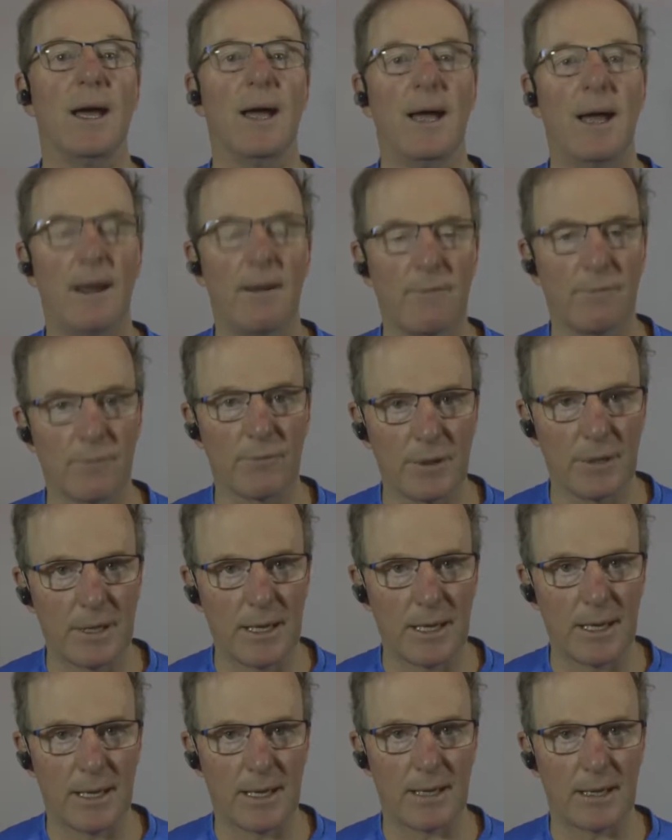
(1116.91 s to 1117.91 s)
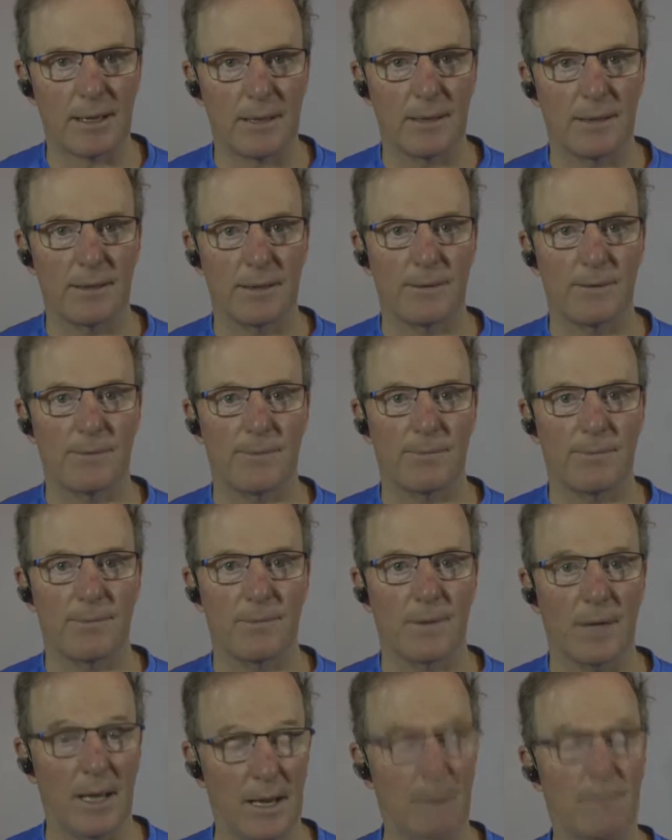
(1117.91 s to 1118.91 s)
every day
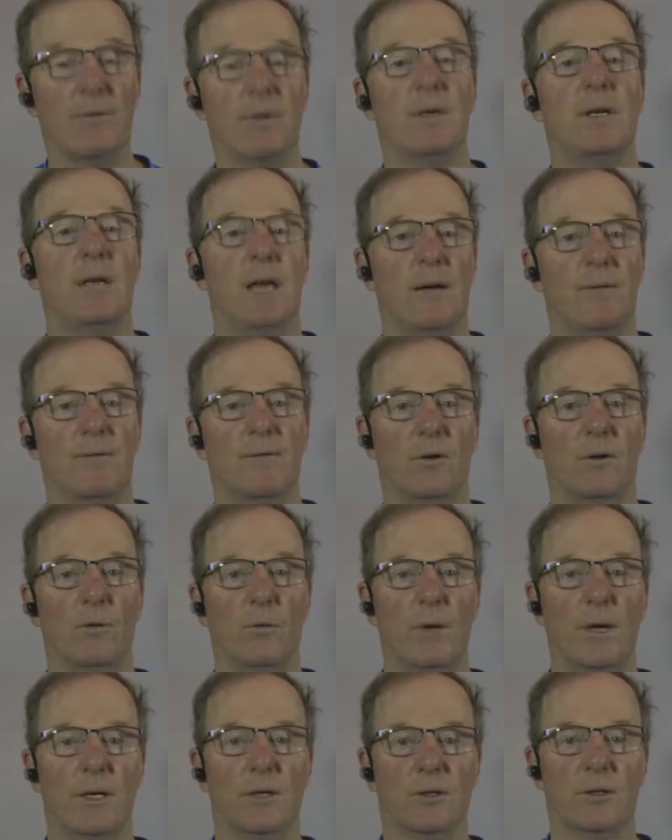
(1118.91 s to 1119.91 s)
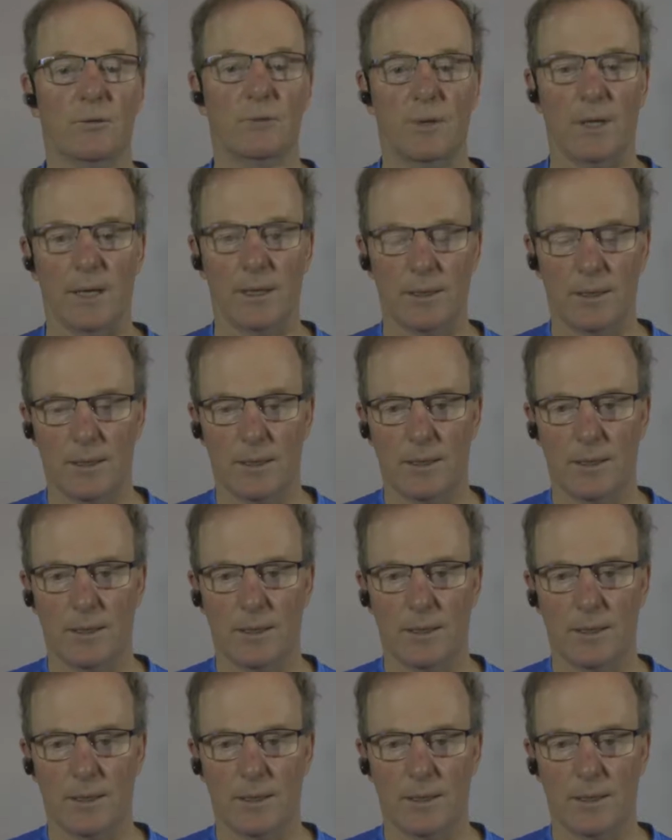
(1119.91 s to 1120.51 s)
for a week straight.